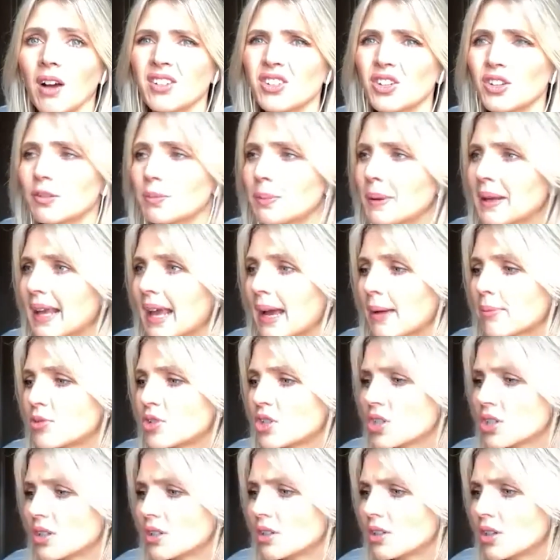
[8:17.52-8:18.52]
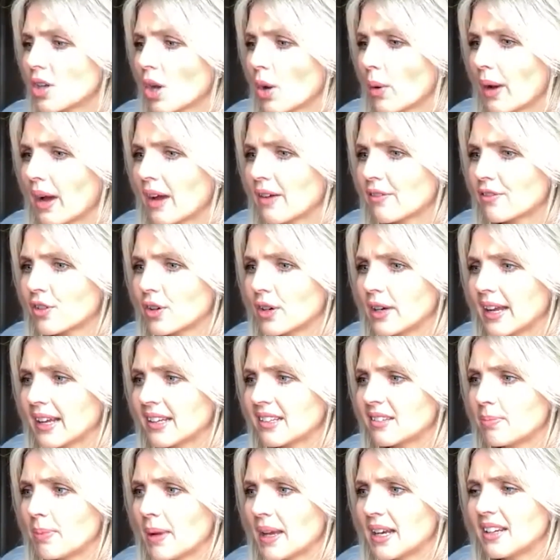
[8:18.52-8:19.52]
Just being able to go out for an
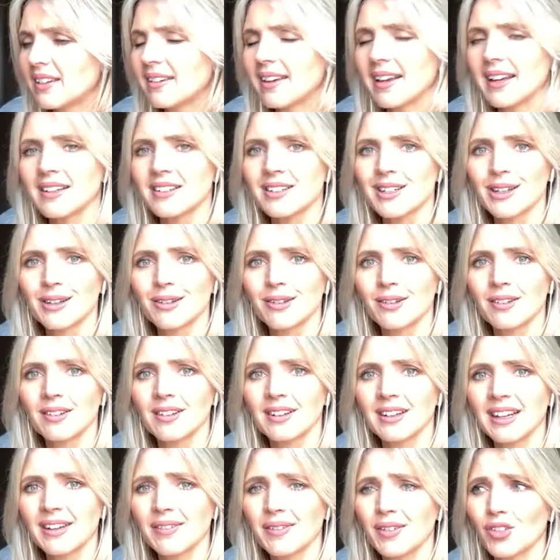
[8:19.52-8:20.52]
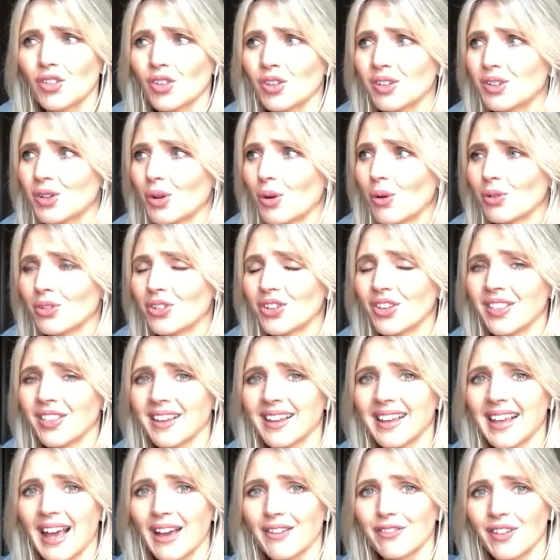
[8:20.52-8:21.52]
Eggs Benedict and even just talk to
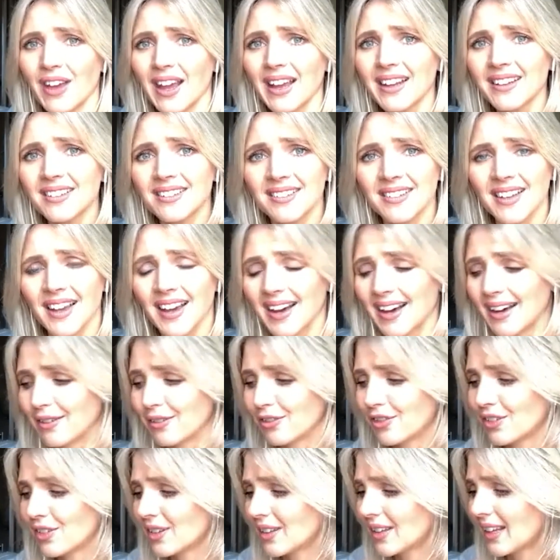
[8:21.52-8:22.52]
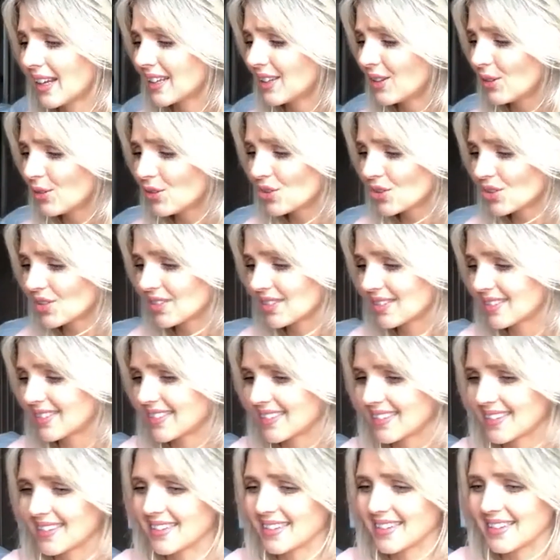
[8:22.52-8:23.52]
the cafe staff. Like we
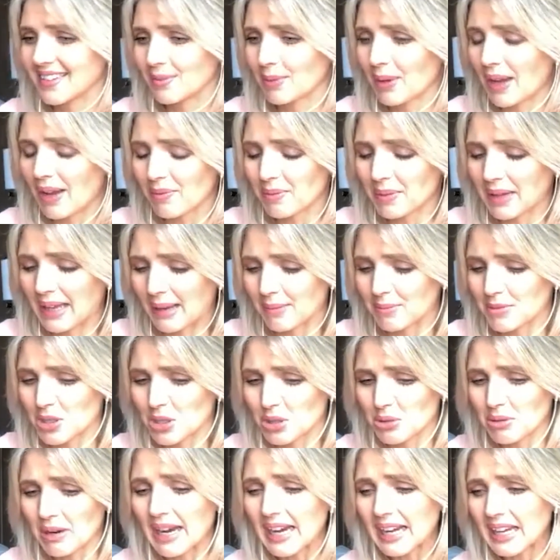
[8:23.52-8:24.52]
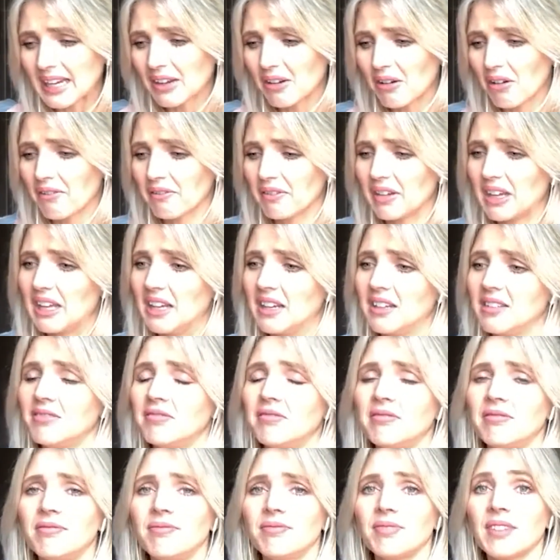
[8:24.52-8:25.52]
haven't been able to do any of it.
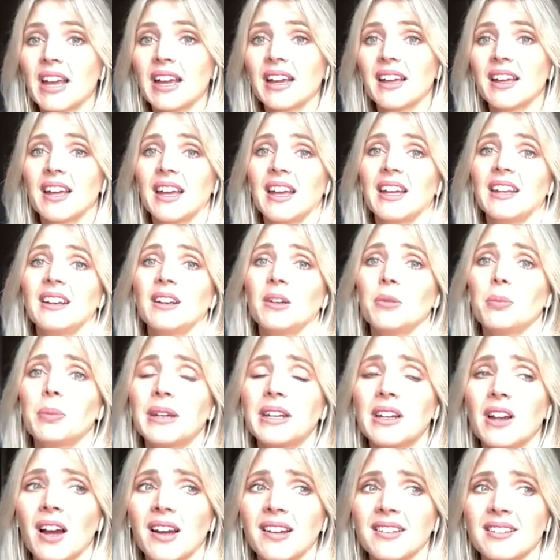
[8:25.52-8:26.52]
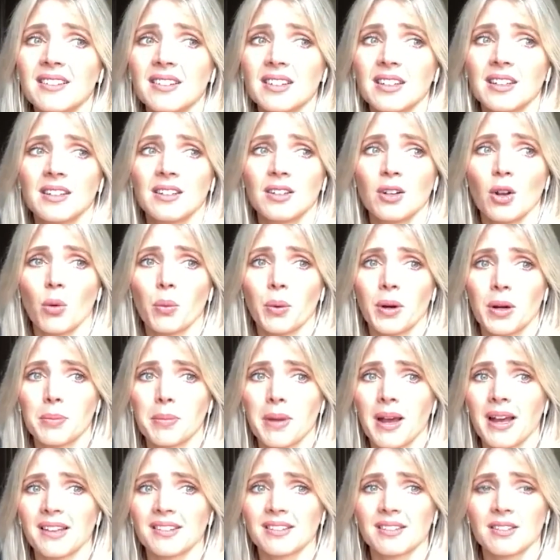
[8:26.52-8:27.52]
And it'd be nice to not wear a
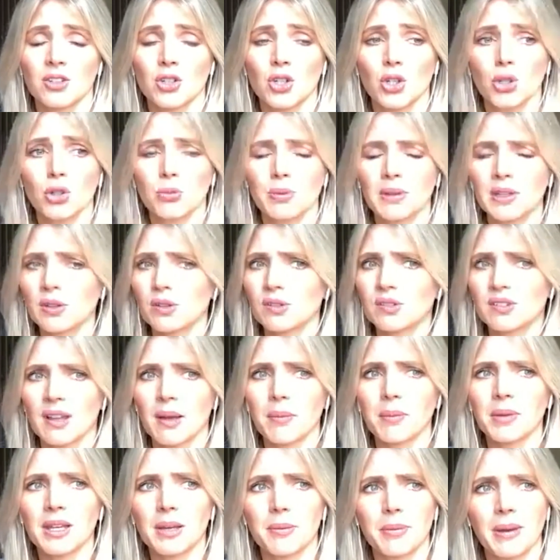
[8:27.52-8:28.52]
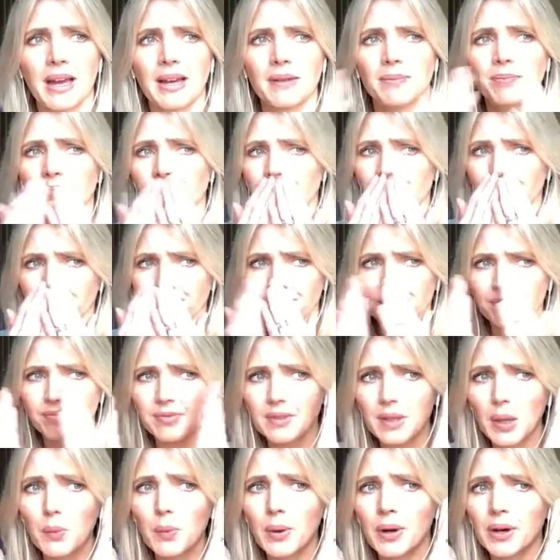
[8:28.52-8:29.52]
mask too, because something about
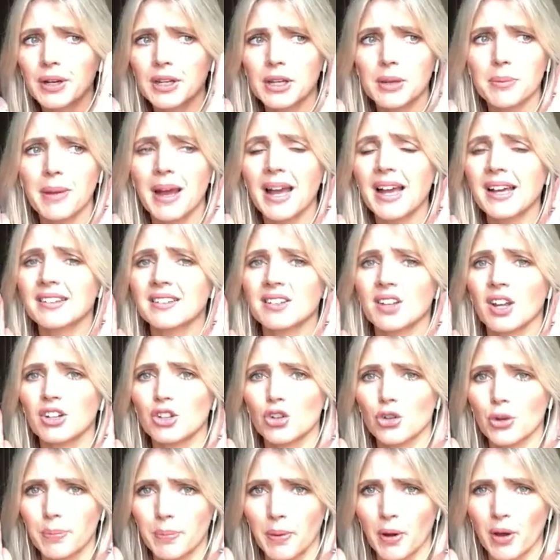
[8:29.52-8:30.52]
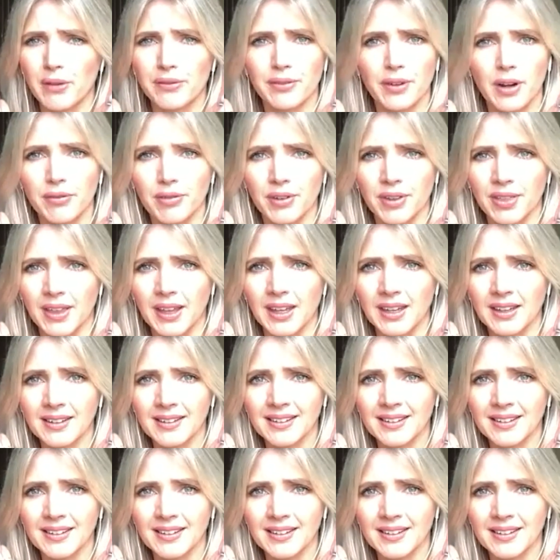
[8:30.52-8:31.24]
wearing a mask, I trip over everything.